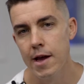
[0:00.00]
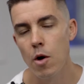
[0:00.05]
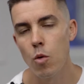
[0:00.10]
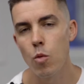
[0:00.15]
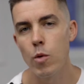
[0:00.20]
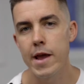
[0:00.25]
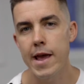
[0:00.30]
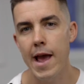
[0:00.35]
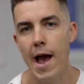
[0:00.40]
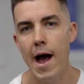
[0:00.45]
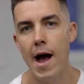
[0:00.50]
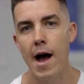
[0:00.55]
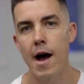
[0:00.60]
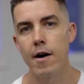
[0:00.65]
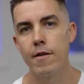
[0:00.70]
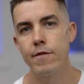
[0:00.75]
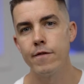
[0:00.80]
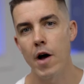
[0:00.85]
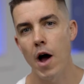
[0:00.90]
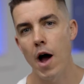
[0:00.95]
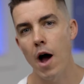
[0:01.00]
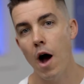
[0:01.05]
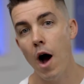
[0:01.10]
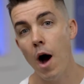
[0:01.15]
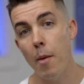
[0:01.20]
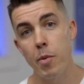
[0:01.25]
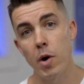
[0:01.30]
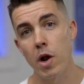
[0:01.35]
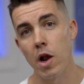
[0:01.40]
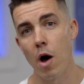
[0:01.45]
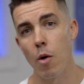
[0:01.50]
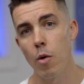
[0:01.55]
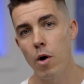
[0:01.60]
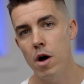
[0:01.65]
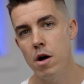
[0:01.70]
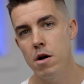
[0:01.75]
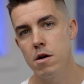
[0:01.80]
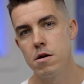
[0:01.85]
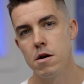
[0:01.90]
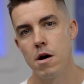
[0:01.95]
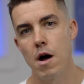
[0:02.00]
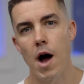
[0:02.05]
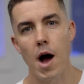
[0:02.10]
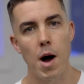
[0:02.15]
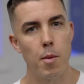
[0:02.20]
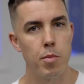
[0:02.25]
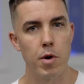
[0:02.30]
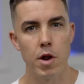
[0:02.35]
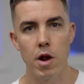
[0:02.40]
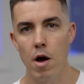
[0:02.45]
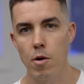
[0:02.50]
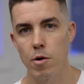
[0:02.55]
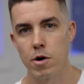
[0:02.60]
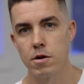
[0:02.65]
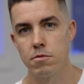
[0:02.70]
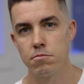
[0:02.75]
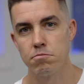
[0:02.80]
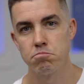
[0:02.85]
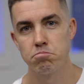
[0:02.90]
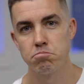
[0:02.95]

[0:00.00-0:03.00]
We have upper, lower, upper, lower.